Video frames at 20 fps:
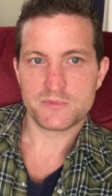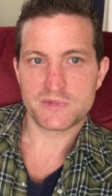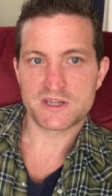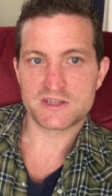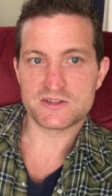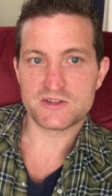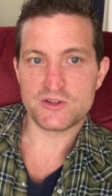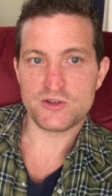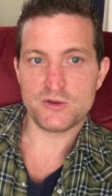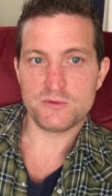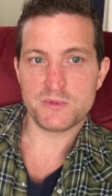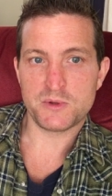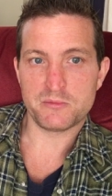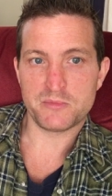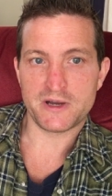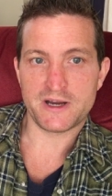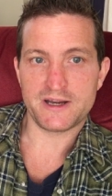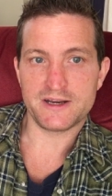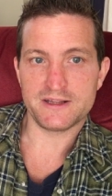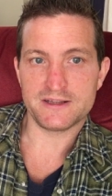Because the human
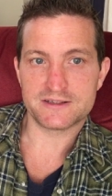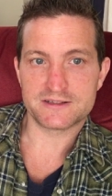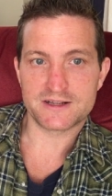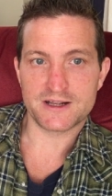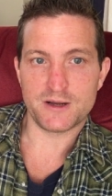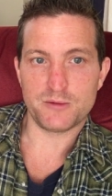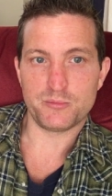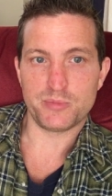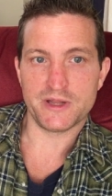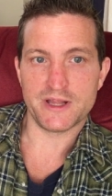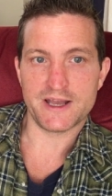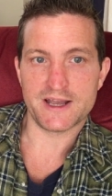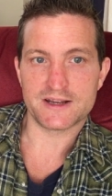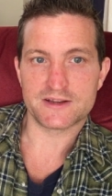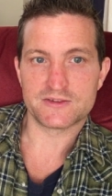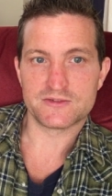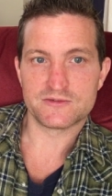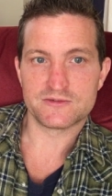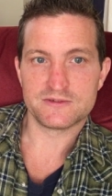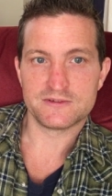body is
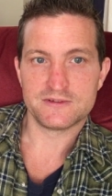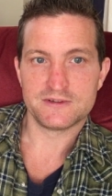complex.